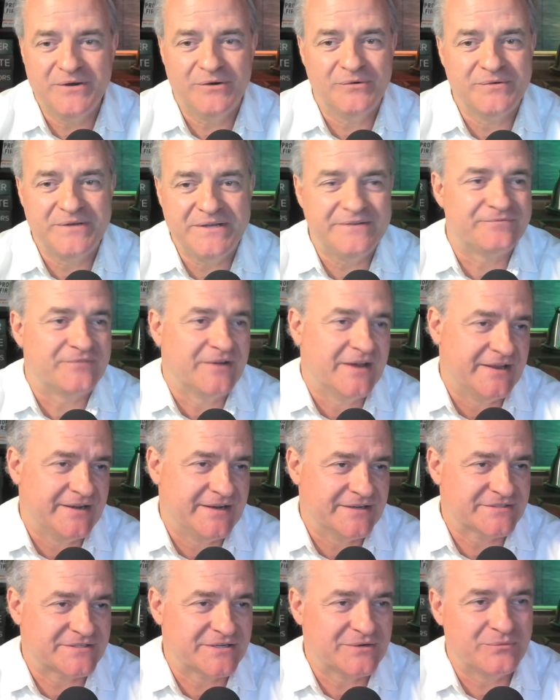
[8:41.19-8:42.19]
We don't need
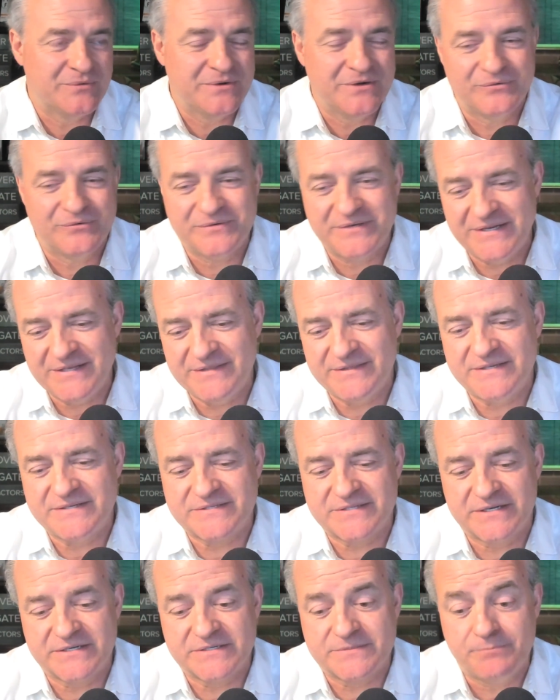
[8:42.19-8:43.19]
financing. We don't need
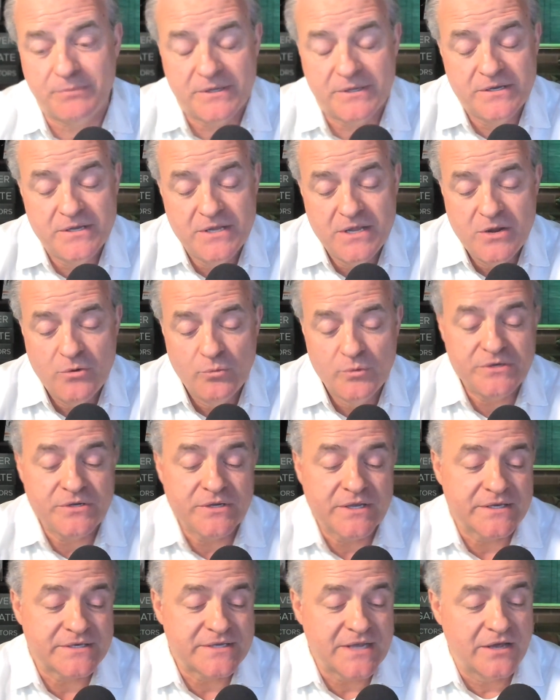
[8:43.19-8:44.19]
these things. But when
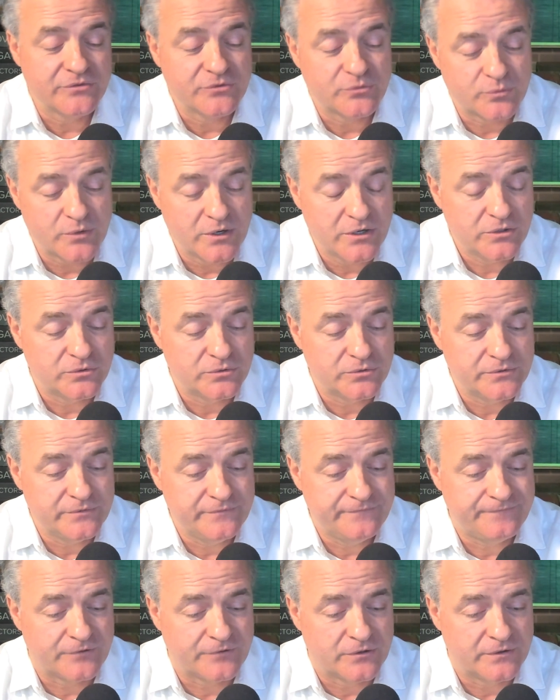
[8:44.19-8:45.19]
you get down the
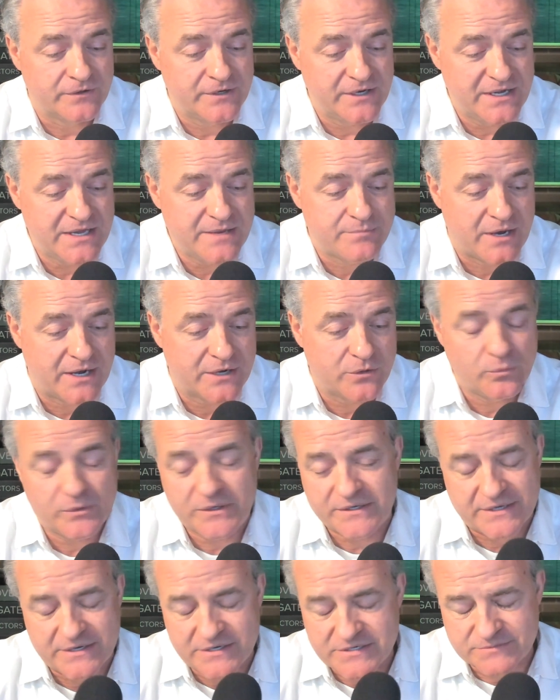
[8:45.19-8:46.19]
road, for anybody,
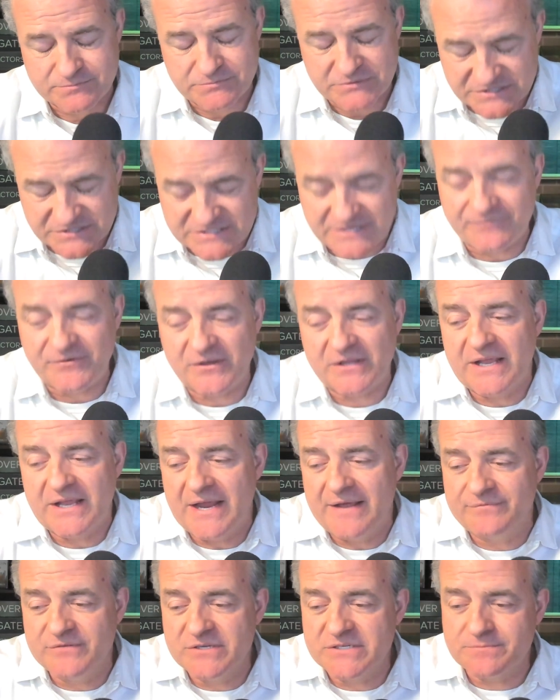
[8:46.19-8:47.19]
we didn't
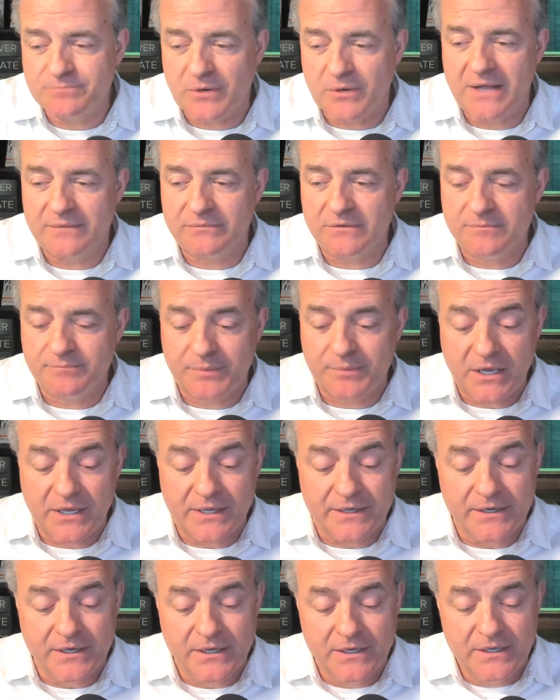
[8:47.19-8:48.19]
specifically have this problem,
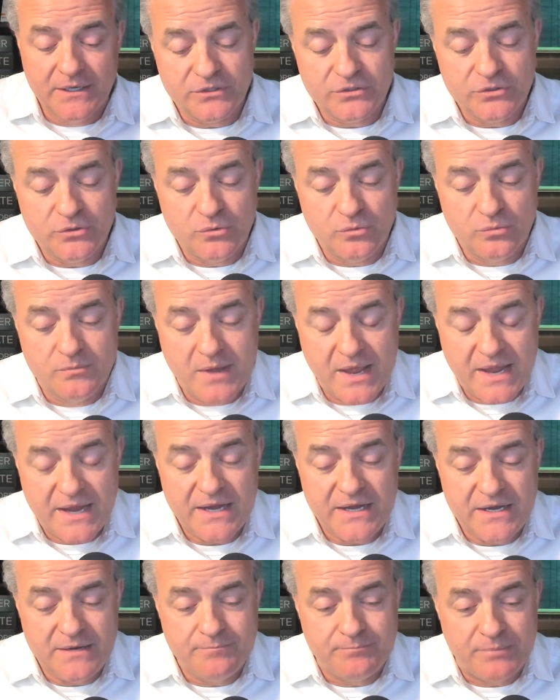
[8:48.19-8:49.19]
but you
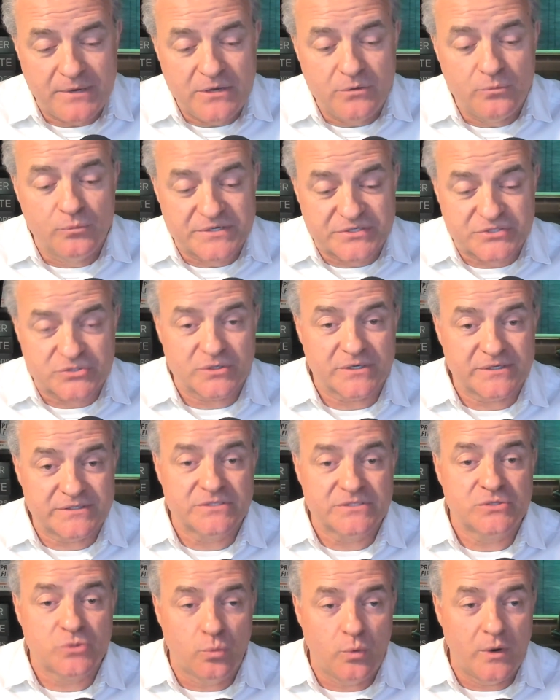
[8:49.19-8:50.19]
may be
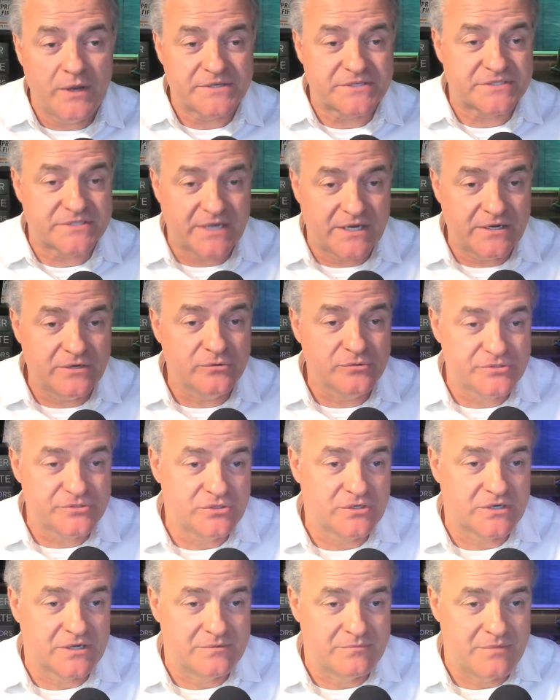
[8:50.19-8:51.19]
restricted to what sales
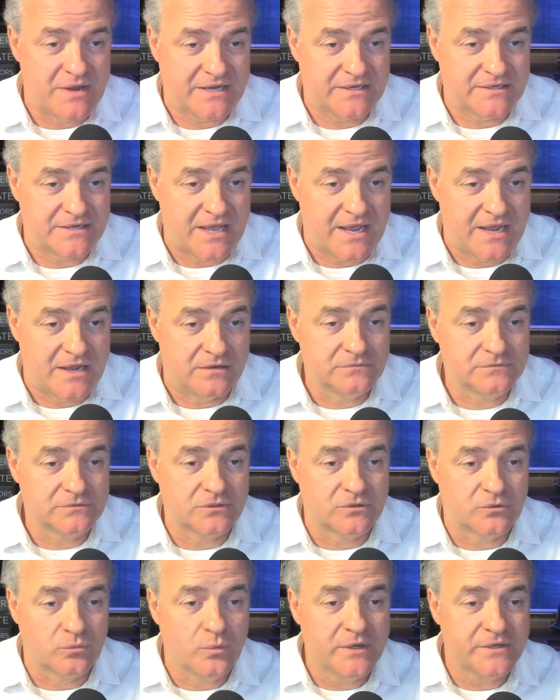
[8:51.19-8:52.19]
you can make now
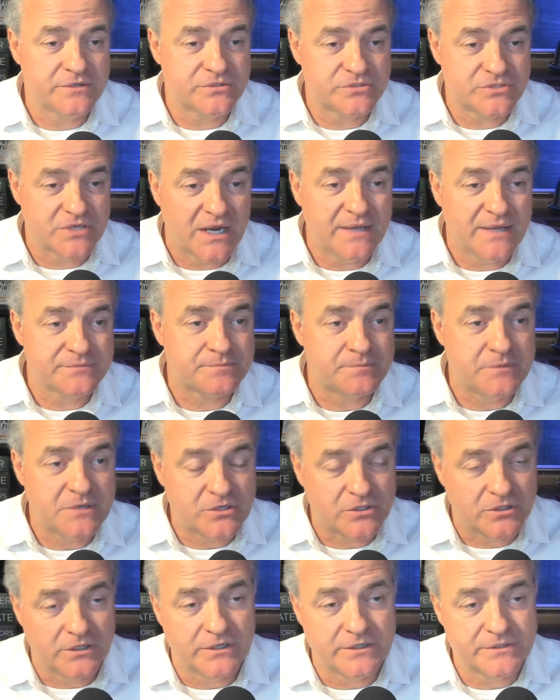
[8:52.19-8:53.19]
or what jobs,
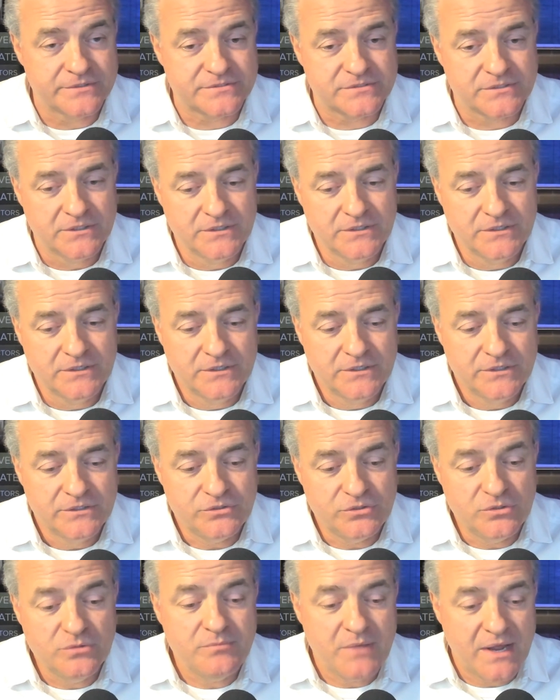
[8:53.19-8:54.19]
because
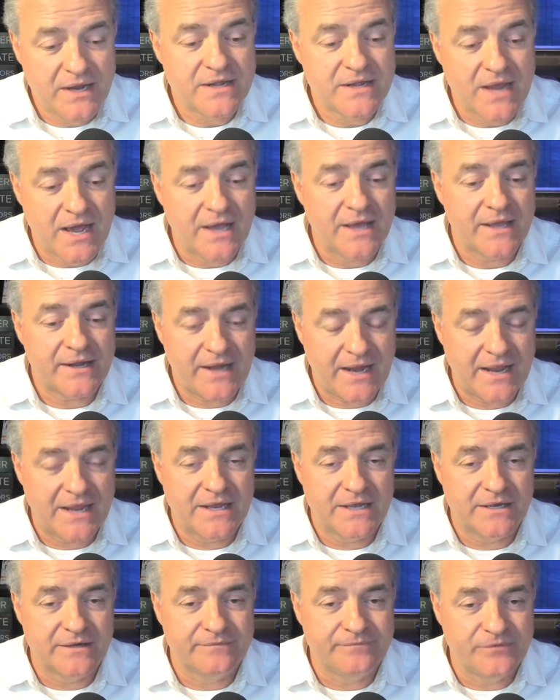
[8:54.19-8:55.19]
you may not
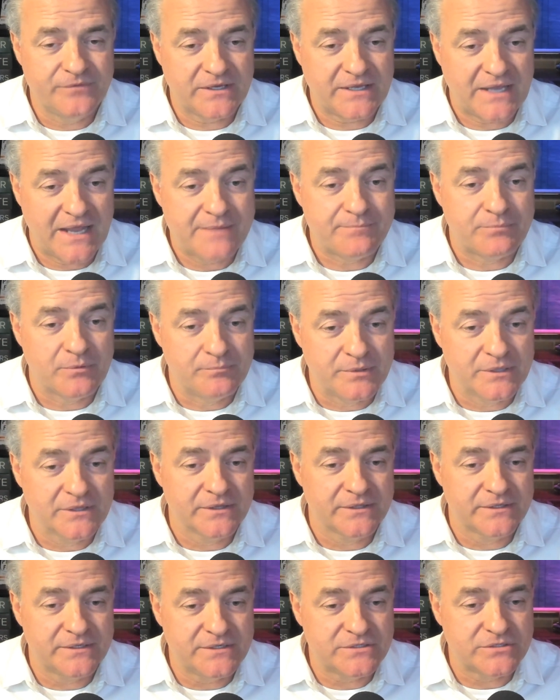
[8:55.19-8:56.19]
have the
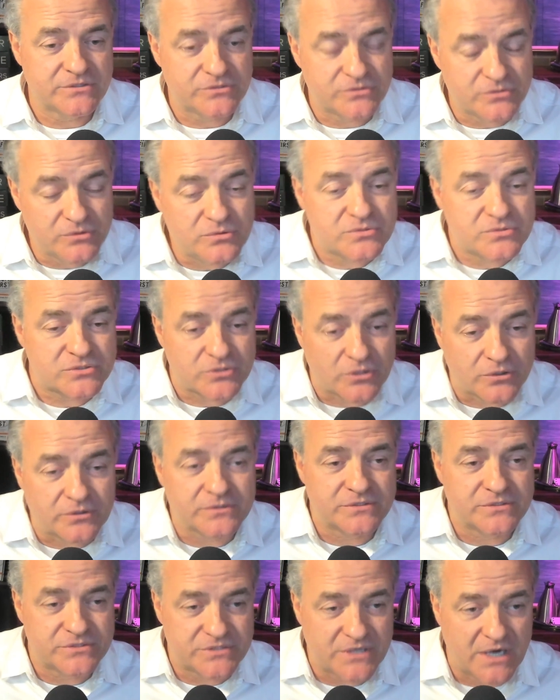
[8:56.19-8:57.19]
capability to do
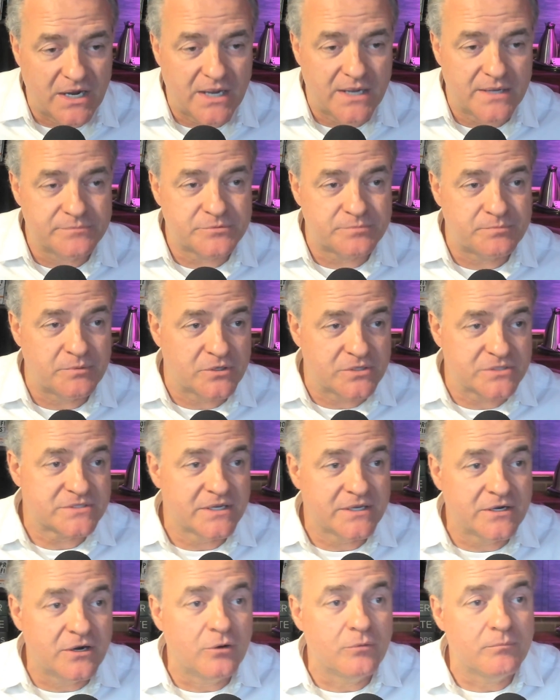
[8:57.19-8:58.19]
certain jobs because
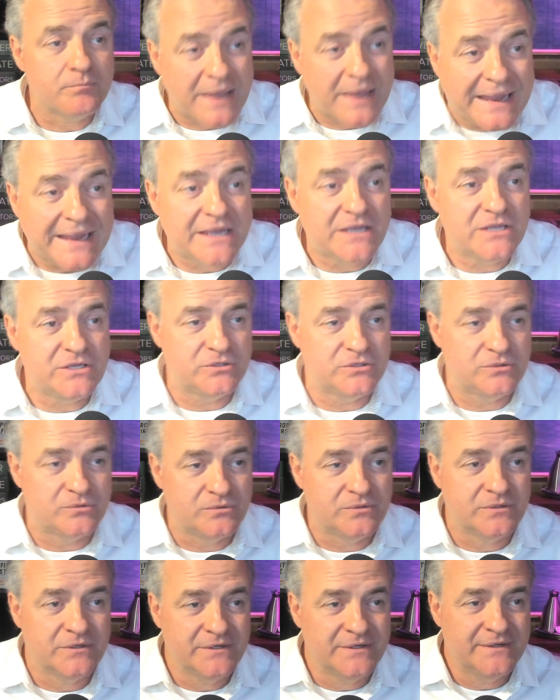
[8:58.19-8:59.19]
they don't pay
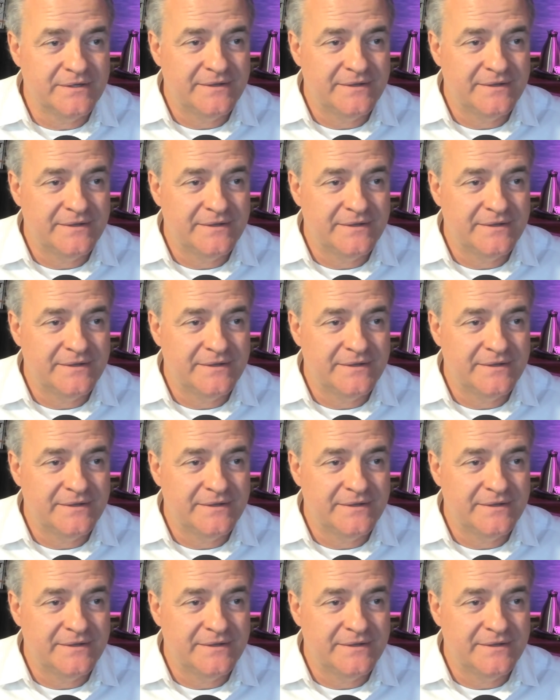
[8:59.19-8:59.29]
you